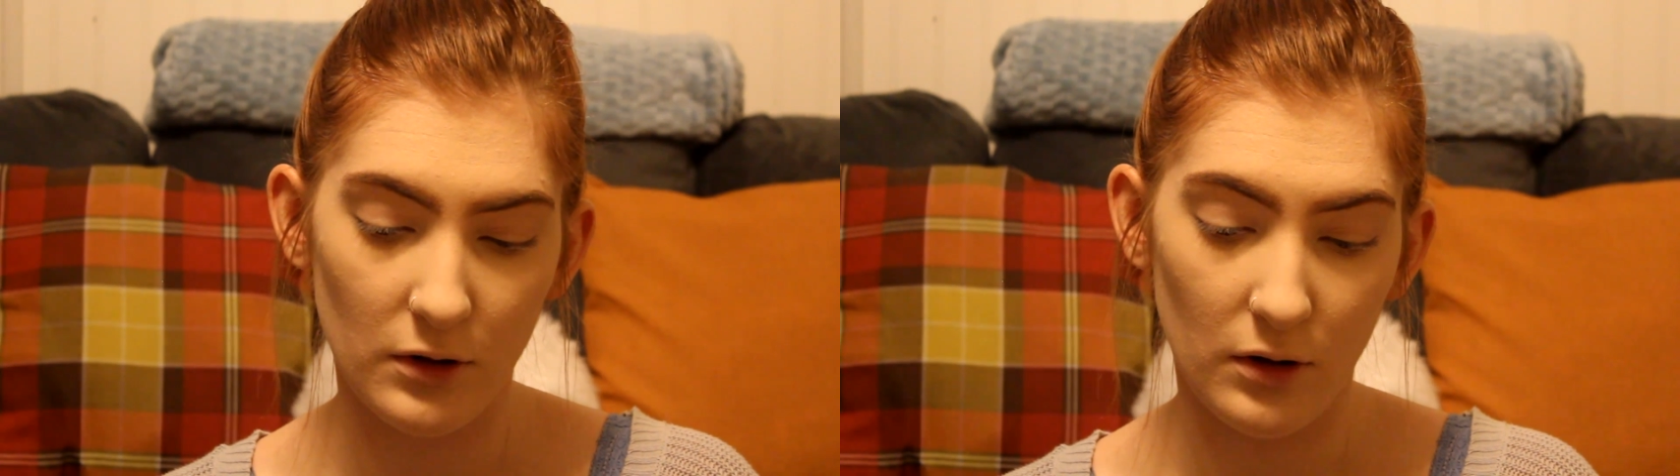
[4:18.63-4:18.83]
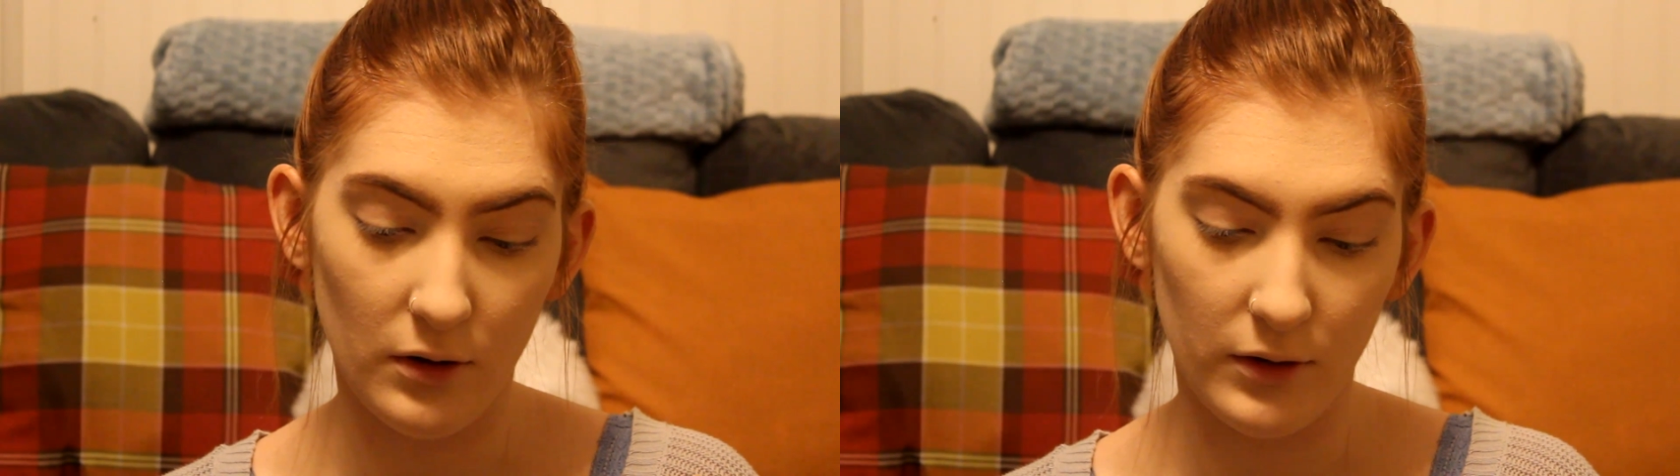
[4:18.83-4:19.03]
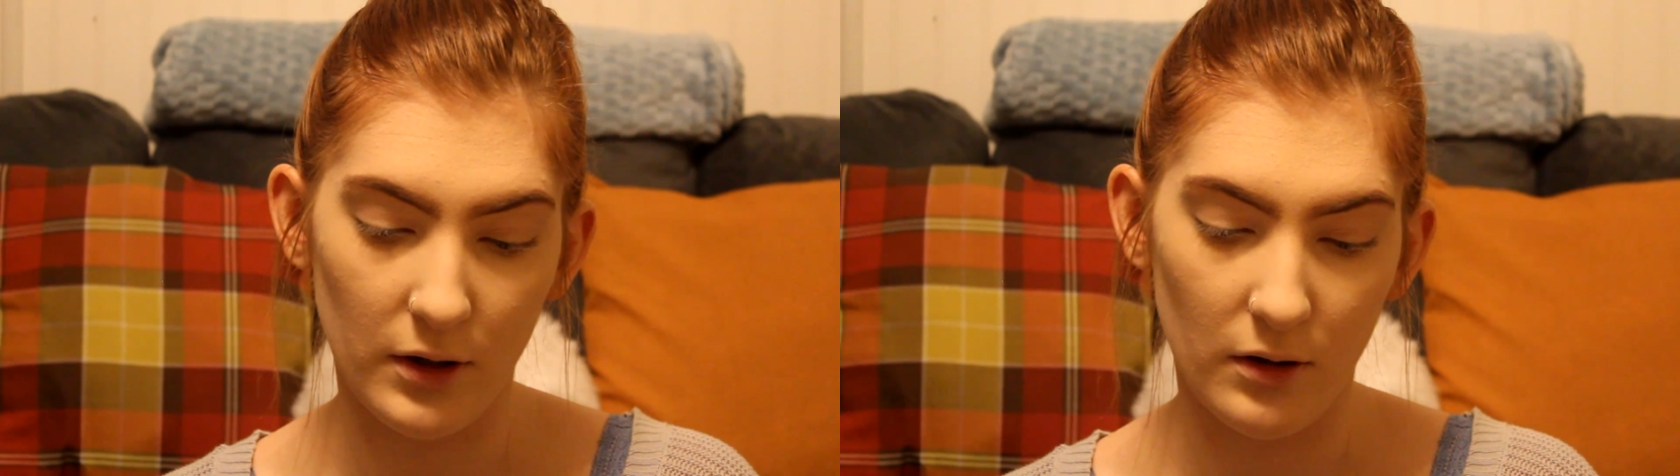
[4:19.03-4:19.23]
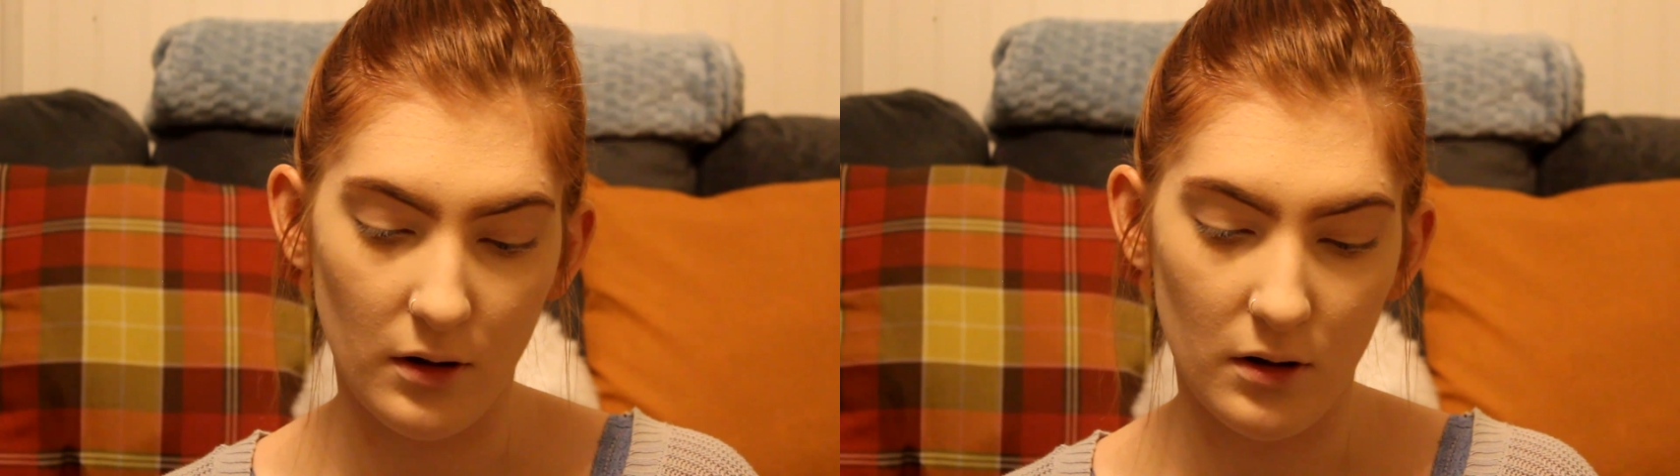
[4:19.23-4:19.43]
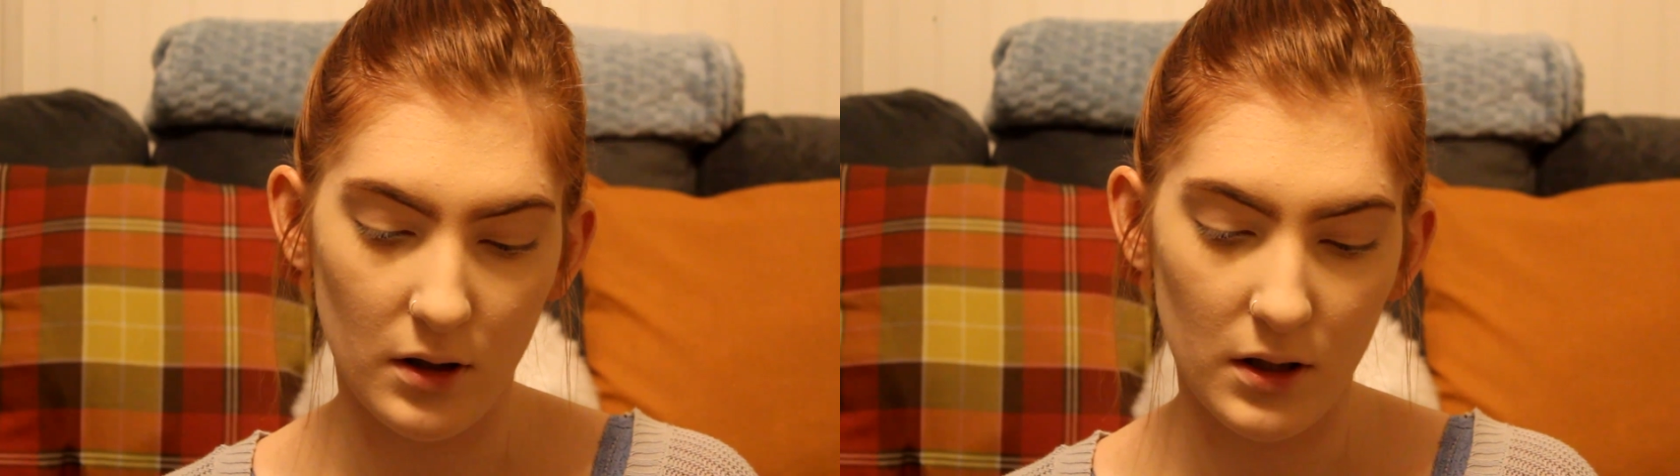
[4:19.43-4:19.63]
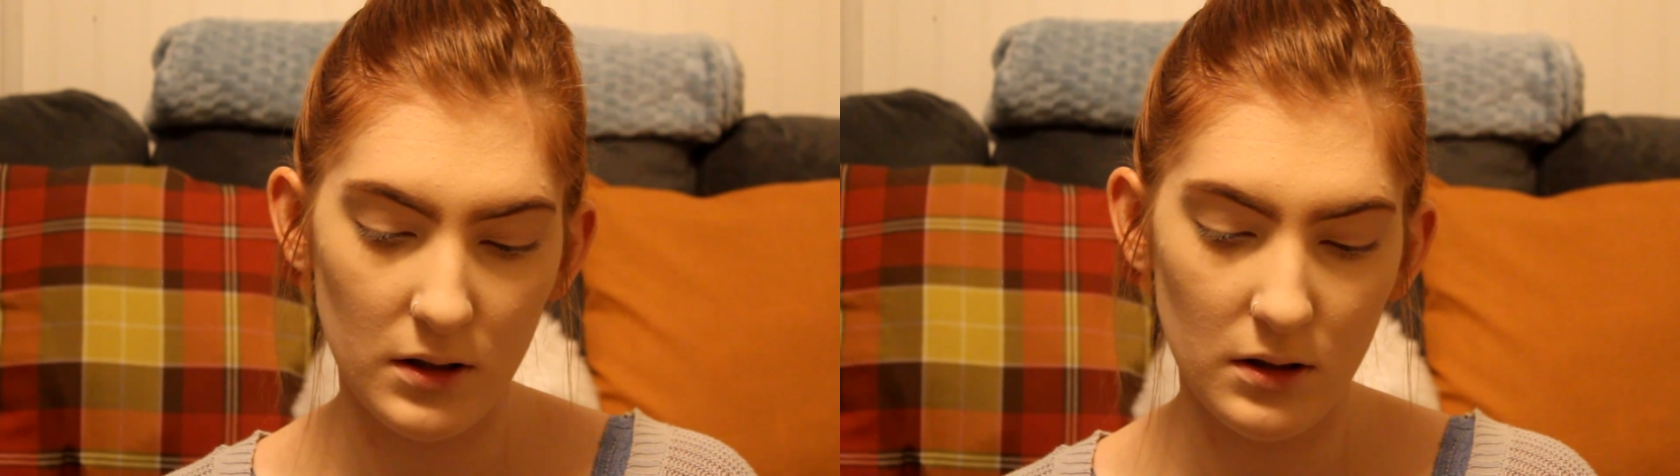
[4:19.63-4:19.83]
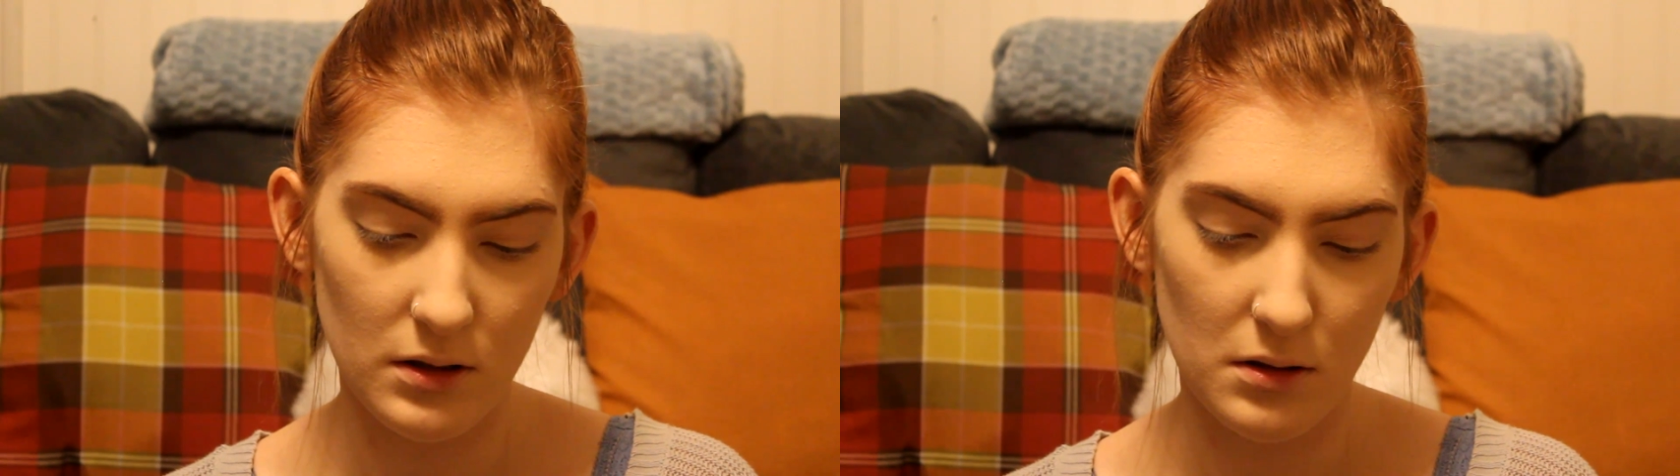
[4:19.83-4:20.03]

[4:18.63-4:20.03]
earlier on.